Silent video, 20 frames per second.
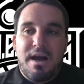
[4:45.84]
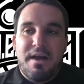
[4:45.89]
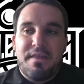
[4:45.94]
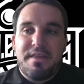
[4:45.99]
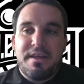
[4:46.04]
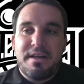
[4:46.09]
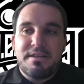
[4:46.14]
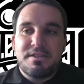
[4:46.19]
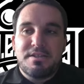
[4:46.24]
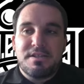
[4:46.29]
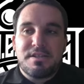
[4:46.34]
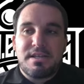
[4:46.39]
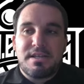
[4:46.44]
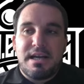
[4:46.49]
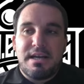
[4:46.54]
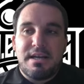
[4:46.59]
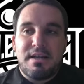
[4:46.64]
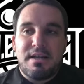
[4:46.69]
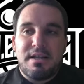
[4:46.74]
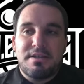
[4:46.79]
I think just
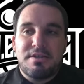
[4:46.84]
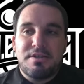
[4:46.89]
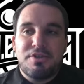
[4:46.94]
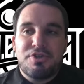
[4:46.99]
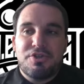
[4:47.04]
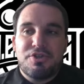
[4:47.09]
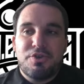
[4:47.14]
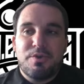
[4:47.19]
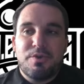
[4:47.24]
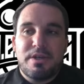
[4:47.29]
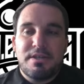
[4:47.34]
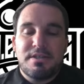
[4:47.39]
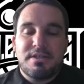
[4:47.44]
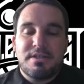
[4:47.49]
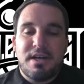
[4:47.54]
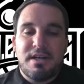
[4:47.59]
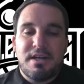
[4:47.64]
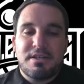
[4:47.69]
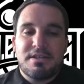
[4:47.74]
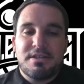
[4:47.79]
kind of like the shooting
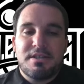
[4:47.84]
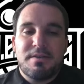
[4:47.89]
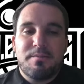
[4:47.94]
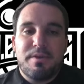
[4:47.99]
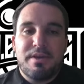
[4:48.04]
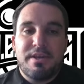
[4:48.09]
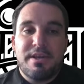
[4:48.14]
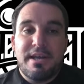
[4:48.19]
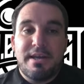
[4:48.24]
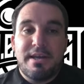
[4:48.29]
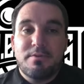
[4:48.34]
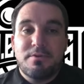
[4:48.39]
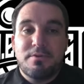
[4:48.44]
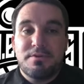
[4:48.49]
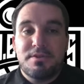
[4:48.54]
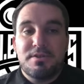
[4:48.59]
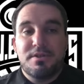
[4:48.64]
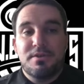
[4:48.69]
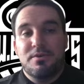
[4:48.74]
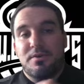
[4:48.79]
touch to be able
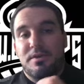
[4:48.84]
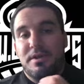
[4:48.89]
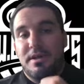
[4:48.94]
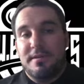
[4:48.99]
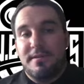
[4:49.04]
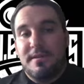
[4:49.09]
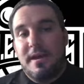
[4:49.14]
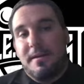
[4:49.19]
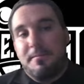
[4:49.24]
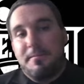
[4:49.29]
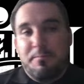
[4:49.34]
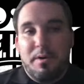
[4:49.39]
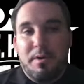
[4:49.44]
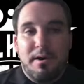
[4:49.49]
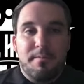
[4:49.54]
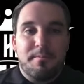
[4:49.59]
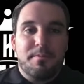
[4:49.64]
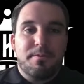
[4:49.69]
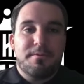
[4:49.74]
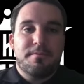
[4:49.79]
to get that
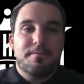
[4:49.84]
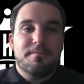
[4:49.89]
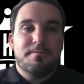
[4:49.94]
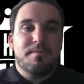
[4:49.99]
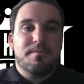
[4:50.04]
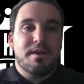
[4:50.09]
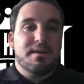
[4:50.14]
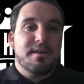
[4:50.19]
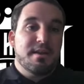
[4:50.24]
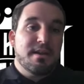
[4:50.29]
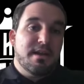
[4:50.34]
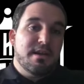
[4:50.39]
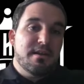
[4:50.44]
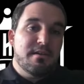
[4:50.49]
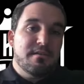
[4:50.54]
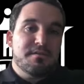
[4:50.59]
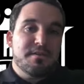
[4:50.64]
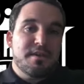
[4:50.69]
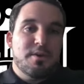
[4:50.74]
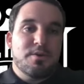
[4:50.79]
bump and then hit
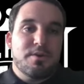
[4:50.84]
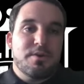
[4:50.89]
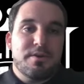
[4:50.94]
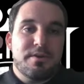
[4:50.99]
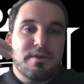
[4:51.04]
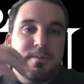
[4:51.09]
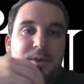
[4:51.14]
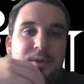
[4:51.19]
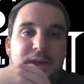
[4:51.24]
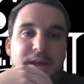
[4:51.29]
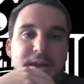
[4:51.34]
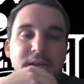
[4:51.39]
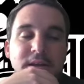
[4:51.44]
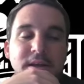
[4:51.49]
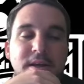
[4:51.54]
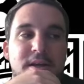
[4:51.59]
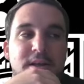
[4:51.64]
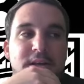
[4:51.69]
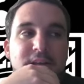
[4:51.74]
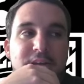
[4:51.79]
a floater in the paint,
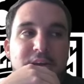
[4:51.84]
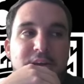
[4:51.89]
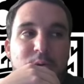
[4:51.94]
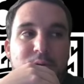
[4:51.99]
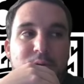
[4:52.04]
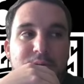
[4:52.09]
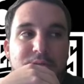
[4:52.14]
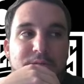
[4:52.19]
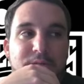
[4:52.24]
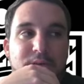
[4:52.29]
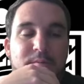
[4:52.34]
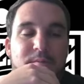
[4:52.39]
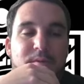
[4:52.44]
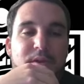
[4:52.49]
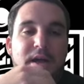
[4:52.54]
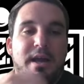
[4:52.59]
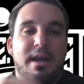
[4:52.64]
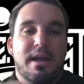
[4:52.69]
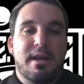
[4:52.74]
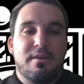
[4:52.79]
going from
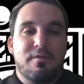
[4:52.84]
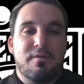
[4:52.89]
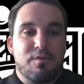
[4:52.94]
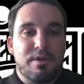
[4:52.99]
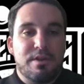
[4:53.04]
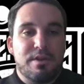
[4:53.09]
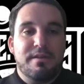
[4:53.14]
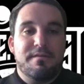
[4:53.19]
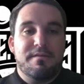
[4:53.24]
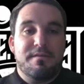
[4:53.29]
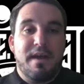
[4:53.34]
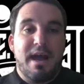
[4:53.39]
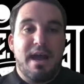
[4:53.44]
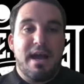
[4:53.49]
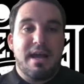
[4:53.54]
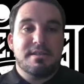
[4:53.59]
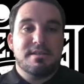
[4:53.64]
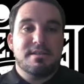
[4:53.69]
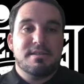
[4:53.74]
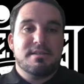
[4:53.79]
like really
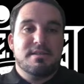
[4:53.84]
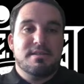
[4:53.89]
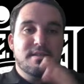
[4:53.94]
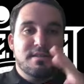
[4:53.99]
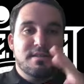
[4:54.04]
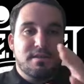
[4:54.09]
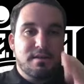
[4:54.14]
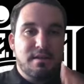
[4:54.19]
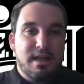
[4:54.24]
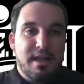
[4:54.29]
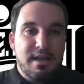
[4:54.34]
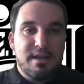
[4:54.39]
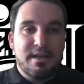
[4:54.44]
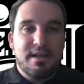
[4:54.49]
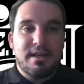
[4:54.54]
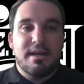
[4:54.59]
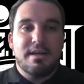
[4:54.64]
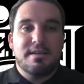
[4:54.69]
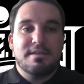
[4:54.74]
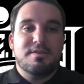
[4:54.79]
fast to
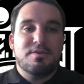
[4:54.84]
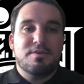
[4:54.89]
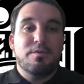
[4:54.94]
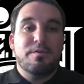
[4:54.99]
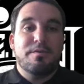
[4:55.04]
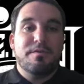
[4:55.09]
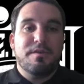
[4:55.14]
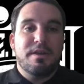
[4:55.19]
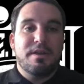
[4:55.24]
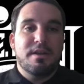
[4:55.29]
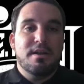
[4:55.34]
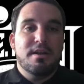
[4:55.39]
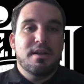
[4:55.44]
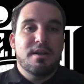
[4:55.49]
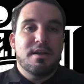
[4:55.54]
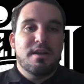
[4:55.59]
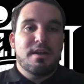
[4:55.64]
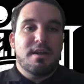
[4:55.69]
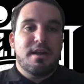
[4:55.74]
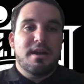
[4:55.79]
landing on 2 feet
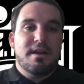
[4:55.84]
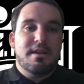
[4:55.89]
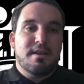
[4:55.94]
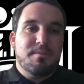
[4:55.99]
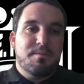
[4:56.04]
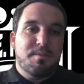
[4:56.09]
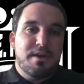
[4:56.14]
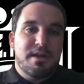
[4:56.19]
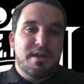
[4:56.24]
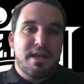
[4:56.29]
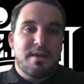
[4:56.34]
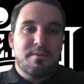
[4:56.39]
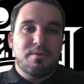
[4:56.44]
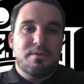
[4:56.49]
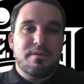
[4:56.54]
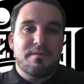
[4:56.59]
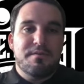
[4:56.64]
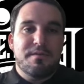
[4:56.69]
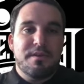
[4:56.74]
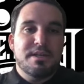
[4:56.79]
and then being able
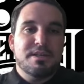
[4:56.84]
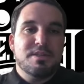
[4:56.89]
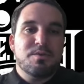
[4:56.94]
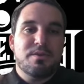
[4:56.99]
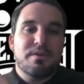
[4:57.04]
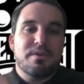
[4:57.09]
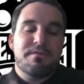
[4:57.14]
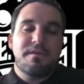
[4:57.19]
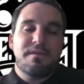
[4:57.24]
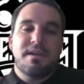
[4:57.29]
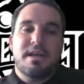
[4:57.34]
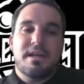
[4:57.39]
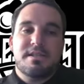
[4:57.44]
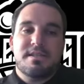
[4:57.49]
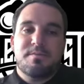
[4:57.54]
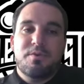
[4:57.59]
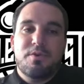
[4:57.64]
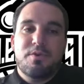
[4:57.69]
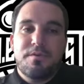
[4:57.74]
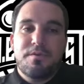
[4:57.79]
to finish with a
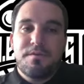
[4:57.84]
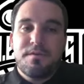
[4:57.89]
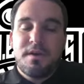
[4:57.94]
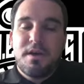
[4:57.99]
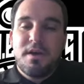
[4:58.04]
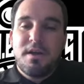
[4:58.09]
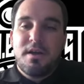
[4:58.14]
finesse move.